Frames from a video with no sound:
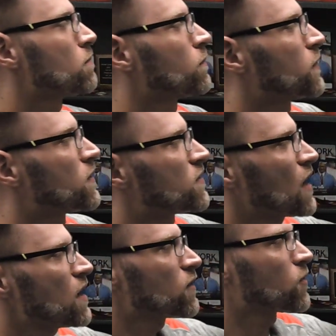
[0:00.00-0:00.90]
the
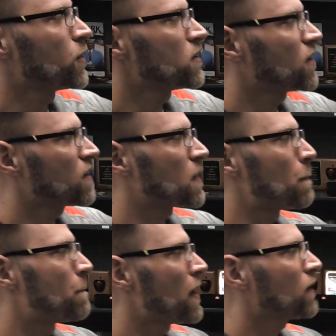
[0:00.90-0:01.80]
state is going to take the
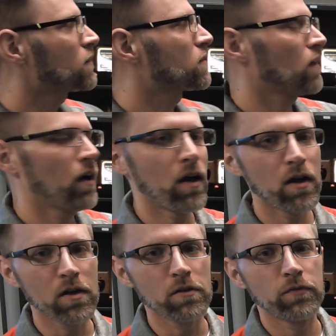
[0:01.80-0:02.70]
best
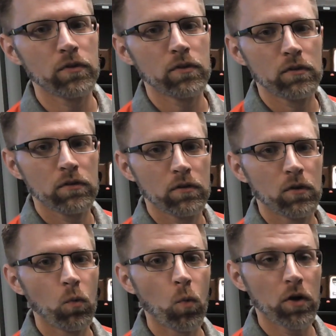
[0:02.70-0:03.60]
of
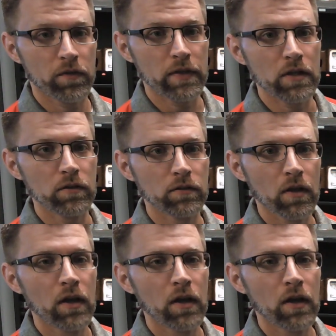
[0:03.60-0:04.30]
one of these